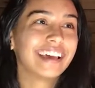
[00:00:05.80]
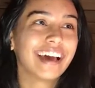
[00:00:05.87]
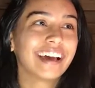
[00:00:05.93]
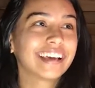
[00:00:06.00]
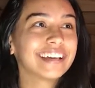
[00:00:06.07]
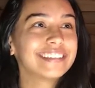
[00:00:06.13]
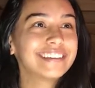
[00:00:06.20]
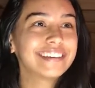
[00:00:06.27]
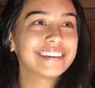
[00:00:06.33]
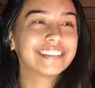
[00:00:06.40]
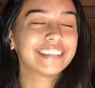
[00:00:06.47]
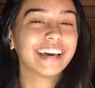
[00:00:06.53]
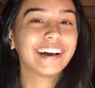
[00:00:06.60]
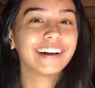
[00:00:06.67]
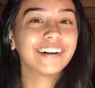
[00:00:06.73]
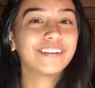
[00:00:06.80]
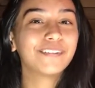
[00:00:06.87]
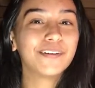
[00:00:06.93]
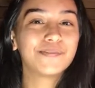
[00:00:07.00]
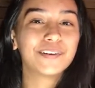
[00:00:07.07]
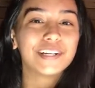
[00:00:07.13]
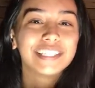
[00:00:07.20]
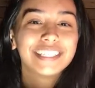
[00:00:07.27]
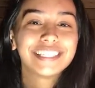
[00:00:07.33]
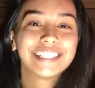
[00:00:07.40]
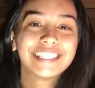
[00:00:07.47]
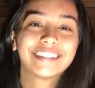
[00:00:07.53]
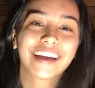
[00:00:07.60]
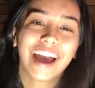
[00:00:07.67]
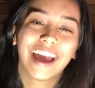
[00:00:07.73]
I guess you can tell my voice is
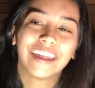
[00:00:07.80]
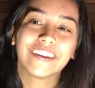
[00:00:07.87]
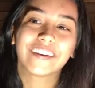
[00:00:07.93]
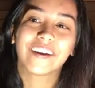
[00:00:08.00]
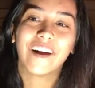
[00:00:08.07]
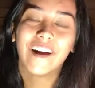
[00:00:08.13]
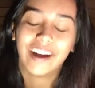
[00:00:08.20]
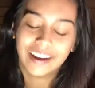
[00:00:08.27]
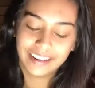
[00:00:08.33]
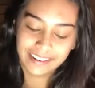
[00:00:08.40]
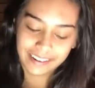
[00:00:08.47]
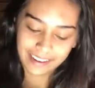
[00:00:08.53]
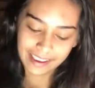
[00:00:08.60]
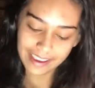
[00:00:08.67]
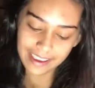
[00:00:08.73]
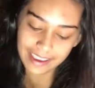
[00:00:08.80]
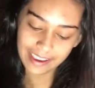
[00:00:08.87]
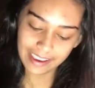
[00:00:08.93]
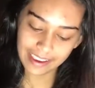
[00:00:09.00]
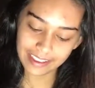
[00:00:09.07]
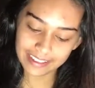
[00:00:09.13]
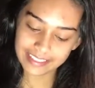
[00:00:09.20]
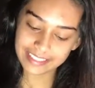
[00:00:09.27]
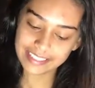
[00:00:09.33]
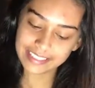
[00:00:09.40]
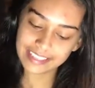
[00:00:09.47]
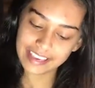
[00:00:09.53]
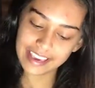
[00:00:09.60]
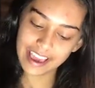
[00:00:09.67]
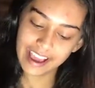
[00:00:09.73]
still kind of gone. It's
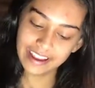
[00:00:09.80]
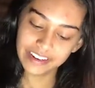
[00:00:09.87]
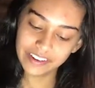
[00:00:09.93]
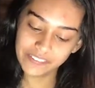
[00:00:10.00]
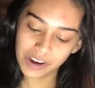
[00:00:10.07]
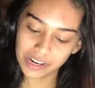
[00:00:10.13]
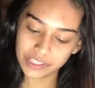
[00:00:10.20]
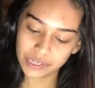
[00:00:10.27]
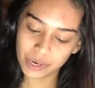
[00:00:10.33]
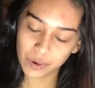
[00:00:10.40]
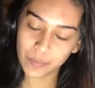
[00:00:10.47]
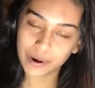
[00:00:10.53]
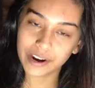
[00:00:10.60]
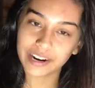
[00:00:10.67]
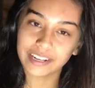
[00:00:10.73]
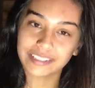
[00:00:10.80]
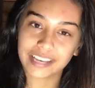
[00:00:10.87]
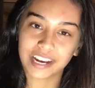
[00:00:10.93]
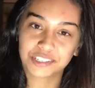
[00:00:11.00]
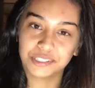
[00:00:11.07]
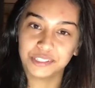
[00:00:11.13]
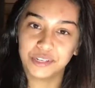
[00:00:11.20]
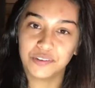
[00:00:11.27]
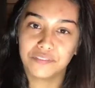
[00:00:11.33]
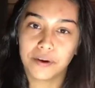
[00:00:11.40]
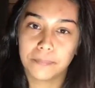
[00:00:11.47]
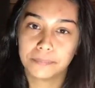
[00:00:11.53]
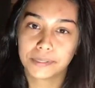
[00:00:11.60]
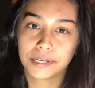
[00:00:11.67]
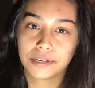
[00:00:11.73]
the end of October, it's actually
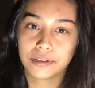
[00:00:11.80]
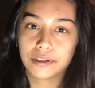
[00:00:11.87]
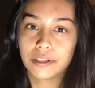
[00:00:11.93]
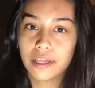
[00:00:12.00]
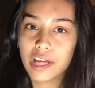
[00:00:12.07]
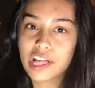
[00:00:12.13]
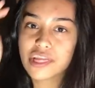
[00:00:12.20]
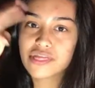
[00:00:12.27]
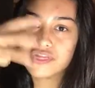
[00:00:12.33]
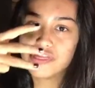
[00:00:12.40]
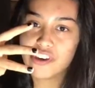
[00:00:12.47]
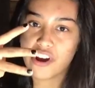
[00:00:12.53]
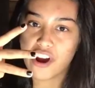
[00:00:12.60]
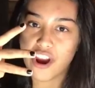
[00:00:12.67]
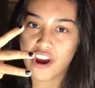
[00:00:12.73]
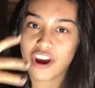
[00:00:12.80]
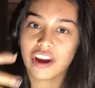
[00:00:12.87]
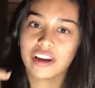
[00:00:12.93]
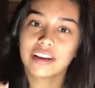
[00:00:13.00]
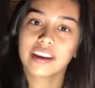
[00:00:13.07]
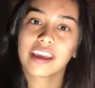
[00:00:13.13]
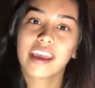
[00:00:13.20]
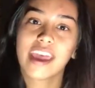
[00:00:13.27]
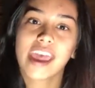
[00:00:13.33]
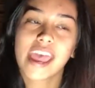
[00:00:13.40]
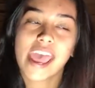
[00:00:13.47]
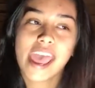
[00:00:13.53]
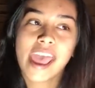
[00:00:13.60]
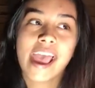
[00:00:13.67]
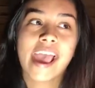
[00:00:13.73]
November 3rd,
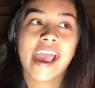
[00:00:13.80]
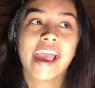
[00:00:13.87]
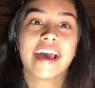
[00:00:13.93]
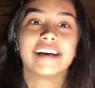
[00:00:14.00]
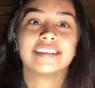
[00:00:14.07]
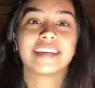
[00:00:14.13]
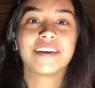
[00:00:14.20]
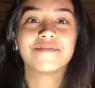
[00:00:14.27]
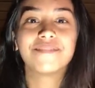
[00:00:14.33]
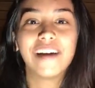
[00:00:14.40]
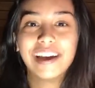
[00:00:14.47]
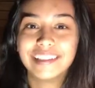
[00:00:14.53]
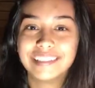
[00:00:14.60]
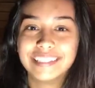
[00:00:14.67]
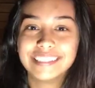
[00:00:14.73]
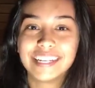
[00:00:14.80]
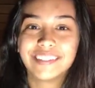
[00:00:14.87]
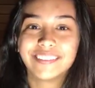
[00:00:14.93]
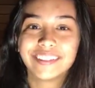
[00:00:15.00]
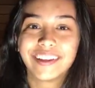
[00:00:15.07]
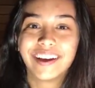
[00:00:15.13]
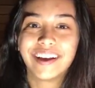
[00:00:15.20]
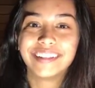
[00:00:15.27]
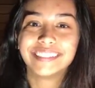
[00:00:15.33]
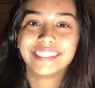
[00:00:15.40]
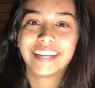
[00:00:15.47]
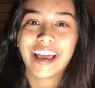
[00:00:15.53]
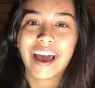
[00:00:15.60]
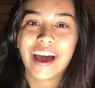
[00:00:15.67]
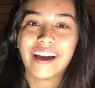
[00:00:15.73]
and I'm finally done with the
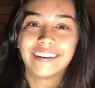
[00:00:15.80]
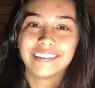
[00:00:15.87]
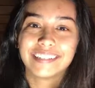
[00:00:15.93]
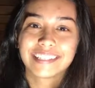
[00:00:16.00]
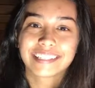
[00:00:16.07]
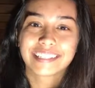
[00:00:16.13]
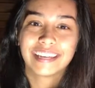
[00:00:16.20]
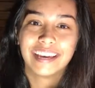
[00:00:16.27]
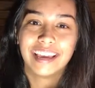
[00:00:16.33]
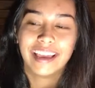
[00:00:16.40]
haunted house.